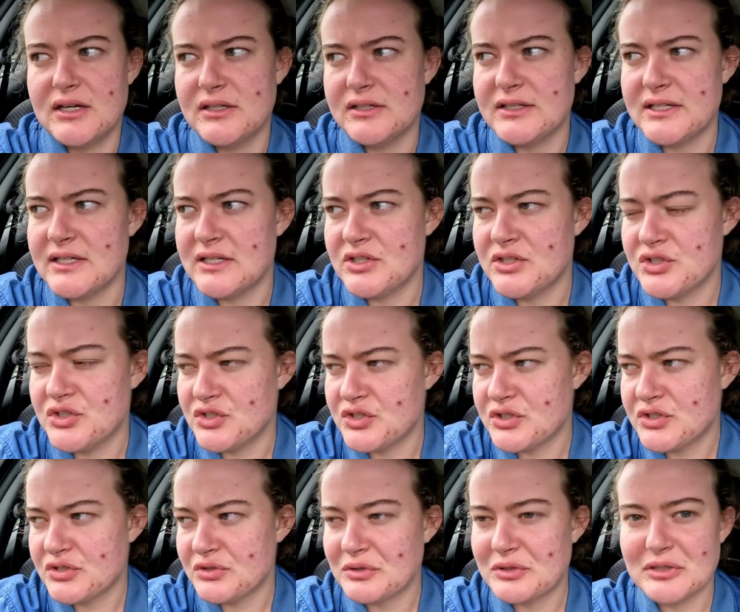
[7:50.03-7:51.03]

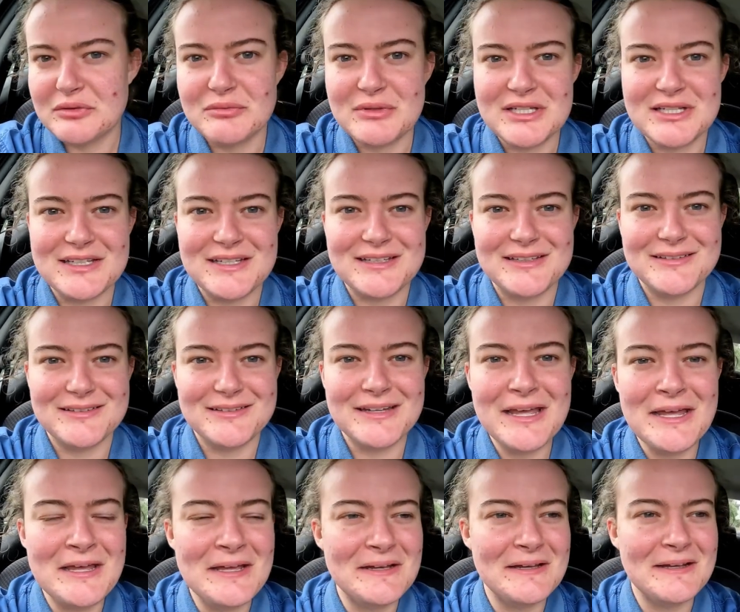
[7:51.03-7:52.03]
unhinged comedian